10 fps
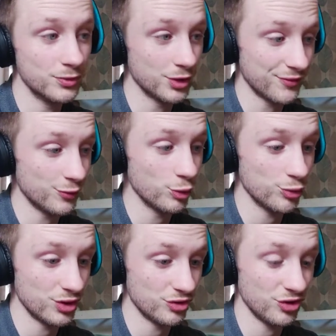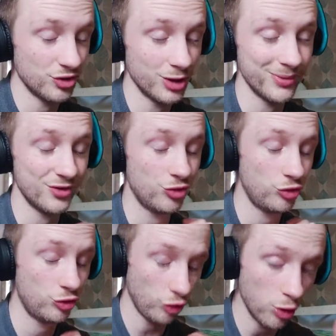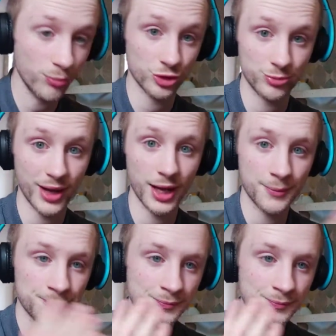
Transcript: looking forward to it because it's going to be so much better.